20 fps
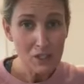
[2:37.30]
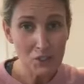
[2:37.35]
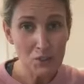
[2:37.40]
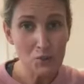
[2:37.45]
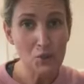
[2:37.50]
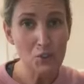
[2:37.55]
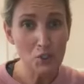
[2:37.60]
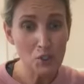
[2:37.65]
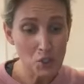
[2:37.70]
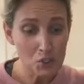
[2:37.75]

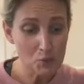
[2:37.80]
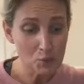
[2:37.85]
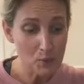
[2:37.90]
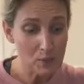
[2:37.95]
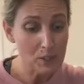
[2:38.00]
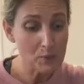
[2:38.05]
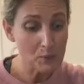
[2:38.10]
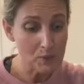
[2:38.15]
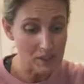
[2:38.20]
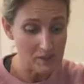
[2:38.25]
So it cooked
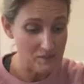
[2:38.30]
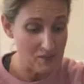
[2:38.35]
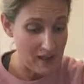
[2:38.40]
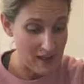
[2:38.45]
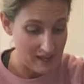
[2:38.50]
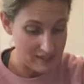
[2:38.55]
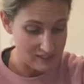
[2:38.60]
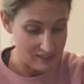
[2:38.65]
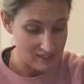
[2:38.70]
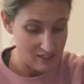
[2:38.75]
really, really
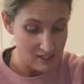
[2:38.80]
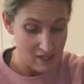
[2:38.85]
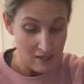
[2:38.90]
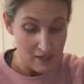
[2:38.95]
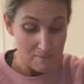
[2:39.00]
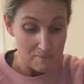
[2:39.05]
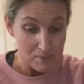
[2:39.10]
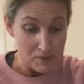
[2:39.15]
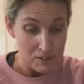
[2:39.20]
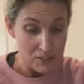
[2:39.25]
fast.
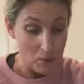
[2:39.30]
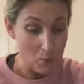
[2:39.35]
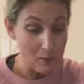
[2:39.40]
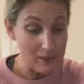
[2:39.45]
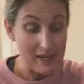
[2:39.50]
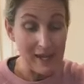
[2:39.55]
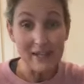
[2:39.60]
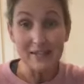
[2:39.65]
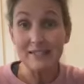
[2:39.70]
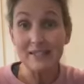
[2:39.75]
So
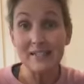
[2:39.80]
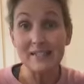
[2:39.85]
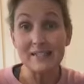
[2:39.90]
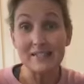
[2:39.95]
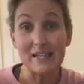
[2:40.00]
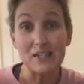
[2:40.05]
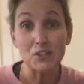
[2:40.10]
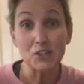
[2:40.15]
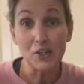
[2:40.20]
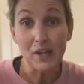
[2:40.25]
what I did
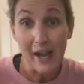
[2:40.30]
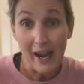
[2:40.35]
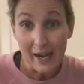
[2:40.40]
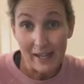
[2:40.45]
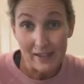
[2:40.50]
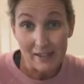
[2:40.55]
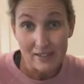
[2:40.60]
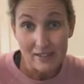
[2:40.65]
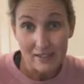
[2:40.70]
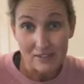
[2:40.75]
is I took
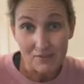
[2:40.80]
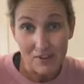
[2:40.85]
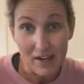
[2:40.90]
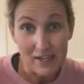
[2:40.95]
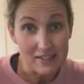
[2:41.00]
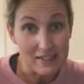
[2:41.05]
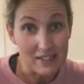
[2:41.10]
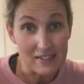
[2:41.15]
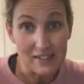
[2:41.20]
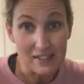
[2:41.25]
Haley's
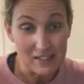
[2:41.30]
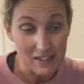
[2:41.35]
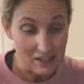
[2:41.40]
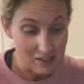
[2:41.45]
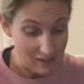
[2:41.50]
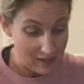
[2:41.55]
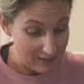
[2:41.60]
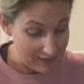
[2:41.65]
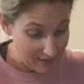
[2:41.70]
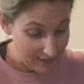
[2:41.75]
advice. I did
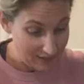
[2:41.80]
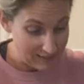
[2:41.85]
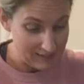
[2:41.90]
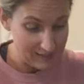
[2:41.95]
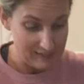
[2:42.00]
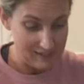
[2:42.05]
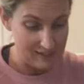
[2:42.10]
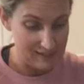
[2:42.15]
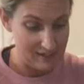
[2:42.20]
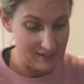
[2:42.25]
it like
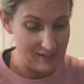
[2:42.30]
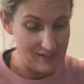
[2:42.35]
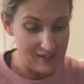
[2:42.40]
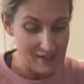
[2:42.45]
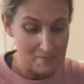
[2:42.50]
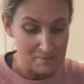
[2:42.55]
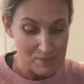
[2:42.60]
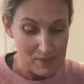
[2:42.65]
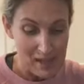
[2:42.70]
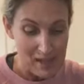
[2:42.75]
Haley did.
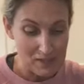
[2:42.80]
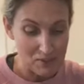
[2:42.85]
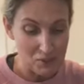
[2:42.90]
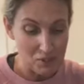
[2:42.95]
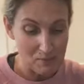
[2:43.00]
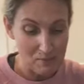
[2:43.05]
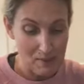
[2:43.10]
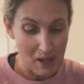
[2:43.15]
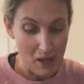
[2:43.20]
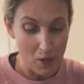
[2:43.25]
I
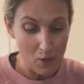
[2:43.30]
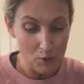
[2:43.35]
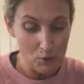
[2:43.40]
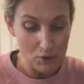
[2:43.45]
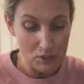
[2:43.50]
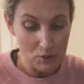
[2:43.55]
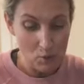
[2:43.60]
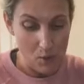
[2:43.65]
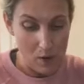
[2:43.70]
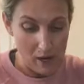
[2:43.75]
took my
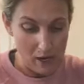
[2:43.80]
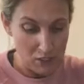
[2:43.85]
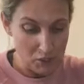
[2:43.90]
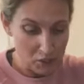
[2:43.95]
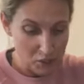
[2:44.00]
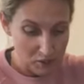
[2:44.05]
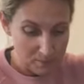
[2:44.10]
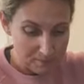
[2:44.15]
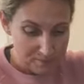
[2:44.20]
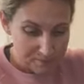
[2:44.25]
whole
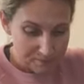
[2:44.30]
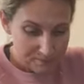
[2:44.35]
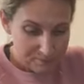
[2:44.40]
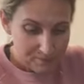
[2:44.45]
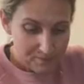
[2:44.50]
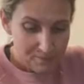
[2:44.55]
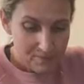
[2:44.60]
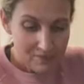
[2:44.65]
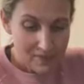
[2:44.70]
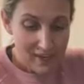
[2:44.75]
squash
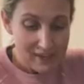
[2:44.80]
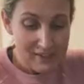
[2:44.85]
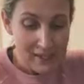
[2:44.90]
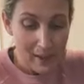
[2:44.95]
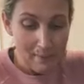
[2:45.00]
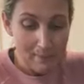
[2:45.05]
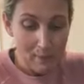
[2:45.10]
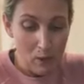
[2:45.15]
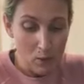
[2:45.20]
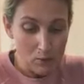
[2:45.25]
and
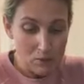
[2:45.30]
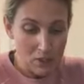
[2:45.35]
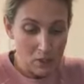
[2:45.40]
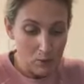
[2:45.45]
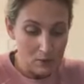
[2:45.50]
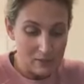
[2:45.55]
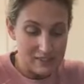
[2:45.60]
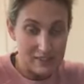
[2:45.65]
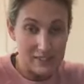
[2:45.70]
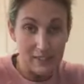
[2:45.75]
I poked
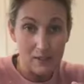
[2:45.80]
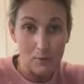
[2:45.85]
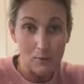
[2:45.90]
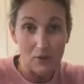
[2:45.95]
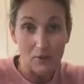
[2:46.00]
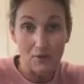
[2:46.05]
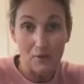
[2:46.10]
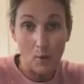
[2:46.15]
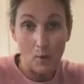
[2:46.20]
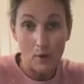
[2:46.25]
holes in it
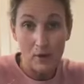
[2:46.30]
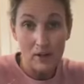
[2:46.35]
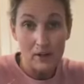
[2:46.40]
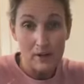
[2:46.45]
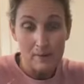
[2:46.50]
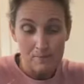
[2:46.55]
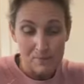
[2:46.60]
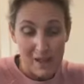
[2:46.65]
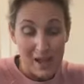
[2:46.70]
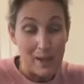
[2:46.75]
with a
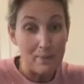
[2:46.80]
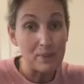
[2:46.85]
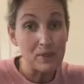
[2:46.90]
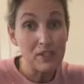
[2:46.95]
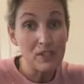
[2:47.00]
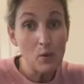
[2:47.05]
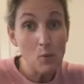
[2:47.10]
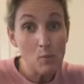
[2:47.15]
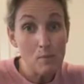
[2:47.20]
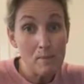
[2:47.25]
fork. I put
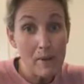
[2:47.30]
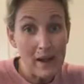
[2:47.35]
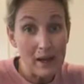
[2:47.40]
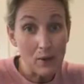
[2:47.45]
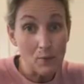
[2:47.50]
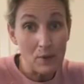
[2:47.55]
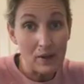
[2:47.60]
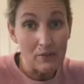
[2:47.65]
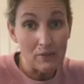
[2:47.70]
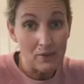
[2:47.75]
it in the
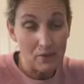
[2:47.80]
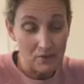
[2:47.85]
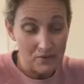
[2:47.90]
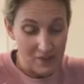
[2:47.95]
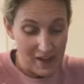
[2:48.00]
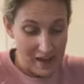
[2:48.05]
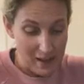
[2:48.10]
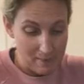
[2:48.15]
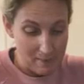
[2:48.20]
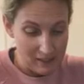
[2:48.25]
microwave for
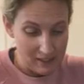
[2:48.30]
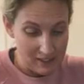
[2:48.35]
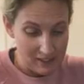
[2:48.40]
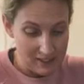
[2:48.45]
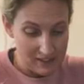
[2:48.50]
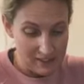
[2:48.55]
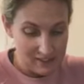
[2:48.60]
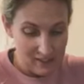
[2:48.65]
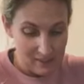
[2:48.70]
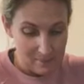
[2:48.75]
five
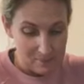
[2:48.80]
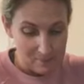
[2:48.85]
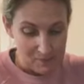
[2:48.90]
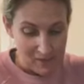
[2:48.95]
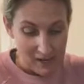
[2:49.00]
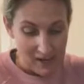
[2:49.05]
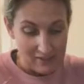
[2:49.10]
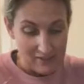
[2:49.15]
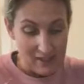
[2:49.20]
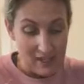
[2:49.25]
minutes
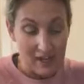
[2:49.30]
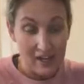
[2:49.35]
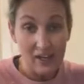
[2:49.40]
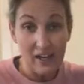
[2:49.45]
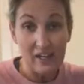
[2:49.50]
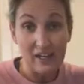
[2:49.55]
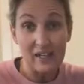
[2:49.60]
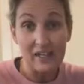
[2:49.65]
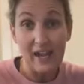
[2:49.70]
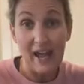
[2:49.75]
and then I
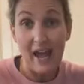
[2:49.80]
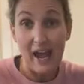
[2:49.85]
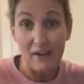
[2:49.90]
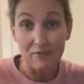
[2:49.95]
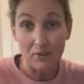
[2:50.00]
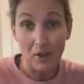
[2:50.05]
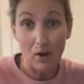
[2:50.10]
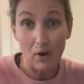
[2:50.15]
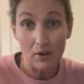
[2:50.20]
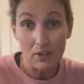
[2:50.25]
cut it in
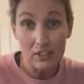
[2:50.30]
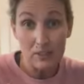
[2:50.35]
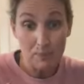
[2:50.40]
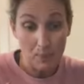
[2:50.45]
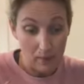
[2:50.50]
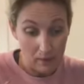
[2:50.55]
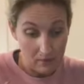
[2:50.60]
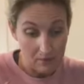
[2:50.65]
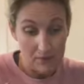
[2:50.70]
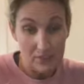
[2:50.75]
half. The hardest
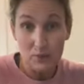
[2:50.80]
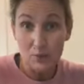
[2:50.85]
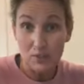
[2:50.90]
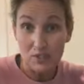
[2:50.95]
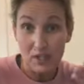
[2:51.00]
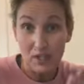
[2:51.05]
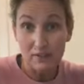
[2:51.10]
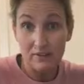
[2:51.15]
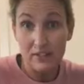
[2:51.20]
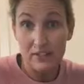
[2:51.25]
part of this
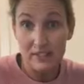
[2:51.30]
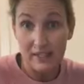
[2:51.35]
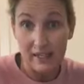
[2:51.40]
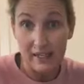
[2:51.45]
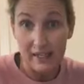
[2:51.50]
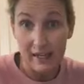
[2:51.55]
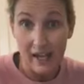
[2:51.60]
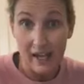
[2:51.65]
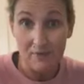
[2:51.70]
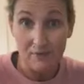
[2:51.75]
was cutting this
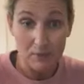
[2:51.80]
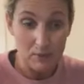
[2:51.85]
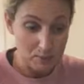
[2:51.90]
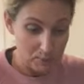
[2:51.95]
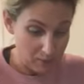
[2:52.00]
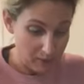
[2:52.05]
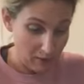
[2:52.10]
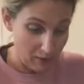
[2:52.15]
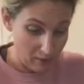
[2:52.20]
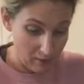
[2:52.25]
thing in half. It was
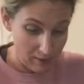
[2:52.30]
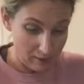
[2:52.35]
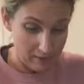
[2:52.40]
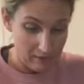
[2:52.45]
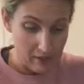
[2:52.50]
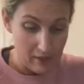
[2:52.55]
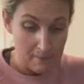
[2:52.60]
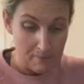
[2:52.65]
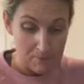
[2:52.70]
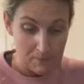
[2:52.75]
pretty
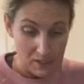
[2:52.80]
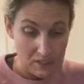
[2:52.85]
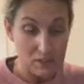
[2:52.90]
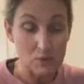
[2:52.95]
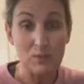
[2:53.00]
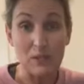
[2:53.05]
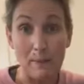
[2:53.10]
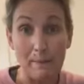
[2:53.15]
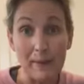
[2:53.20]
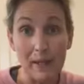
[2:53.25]
hard because
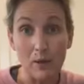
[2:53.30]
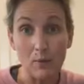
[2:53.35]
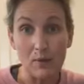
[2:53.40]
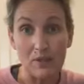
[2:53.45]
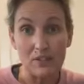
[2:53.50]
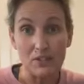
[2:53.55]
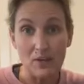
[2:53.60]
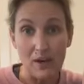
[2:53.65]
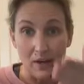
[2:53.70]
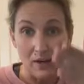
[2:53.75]
it was a big
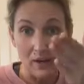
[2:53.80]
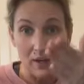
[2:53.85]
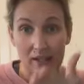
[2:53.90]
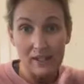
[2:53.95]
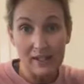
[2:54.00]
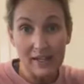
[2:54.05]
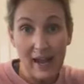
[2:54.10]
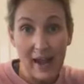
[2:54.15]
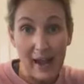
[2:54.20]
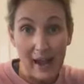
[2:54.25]
one. So I cut
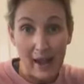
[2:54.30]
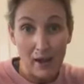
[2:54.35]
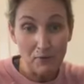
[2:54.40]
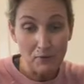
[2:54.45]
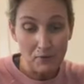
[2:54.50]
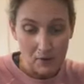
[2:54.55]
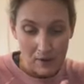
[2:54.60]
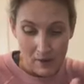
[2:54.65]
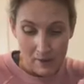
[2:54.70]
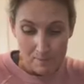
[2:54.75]
it in
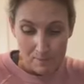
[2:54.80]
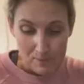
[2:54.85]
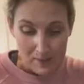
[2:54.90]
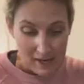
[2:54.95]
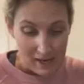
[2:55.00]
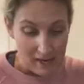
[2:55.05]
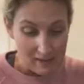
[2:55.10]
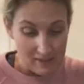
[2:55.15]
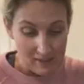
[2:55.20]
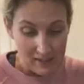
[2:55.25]
half
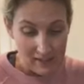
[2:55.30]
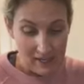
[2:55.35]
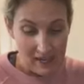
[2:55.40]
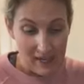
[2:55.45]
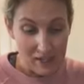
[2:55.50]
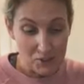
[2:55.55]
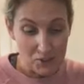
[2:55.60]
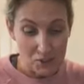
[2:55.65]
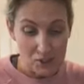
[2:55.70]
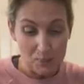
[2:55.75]
and then
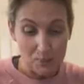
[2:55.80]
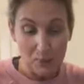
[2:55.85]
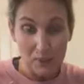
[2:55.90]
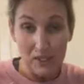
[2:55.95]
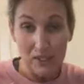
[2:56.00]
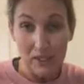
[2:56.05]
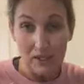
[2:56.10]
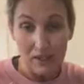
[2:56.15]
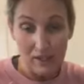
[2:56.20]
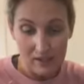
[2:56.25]
I just
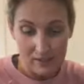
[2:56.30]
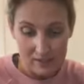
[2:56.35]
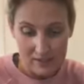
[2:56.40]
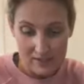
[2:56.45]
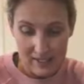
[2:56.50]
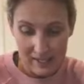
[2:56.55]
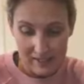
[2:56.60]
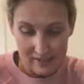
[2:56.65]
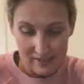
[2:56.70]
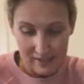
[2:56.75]
put it cut
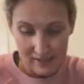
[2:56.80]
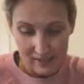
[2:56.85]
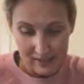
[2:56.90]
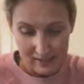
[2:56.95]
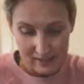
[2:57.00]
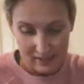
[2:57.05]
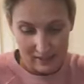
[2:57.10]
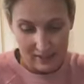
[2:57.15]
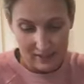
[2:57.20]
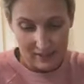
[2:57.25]
side down
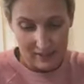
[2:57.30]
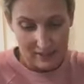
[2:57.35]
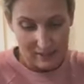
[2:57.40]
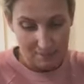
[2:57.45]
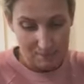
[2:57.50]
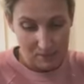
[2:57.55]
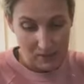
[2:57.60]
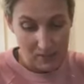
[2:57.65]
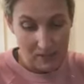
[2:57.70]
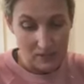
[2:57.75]
like
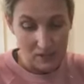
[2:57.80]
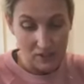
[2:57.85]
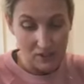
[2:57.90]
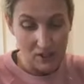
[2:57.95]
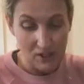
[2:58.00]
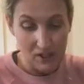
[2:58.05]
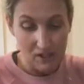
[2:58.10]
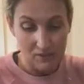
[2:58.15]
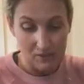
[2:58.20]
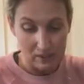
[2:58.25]
this into
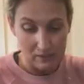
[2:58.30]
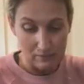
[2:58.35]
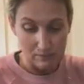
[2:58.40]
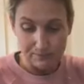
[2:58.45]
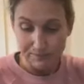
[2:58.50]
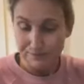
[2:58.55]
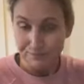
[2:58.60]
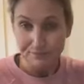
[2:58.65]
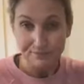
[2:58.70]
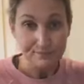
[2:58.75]
the oven.
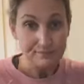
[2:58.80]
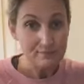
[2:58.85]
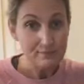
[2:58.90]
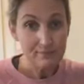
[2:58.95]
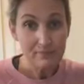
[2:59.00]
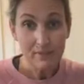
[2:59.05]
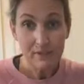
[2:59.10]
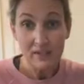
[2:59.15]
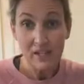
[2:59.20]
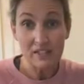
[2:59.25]

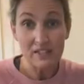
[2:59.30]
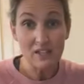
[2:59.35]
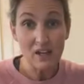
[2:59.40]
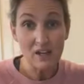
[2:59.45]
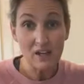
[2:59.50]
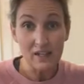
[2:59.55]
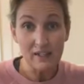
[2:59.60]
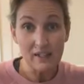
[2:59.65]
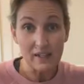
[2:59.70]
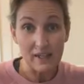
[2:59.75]
That's
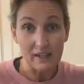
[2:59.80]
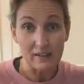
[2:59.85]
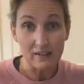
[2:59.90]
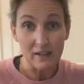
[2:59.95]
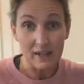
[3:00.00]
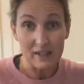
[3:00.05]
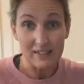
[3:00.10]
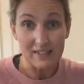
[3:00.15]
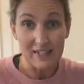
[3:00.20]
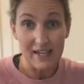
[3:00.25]
all I did.
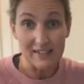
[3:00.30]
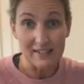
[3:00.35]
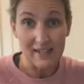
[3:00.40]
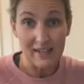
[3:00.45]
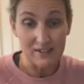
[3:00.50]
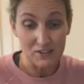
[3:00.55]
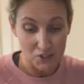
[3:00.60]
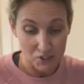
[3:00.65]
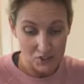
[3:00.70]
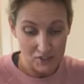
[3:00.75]
Cut side
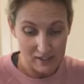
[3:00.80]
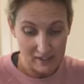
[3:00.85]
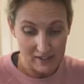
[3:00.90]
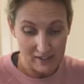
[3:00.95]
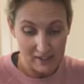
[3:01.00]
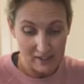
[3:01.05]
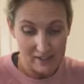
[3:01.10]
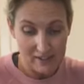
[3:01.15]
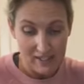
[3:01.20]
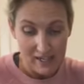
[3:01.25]
down just
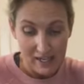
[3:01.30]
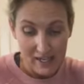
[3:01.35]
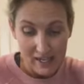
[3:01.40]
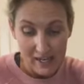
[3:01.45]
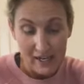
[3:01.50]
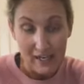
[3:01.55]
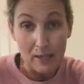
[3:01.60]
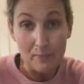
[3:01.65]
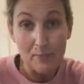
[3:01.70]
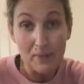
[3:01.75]
like this
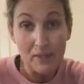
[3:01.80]
and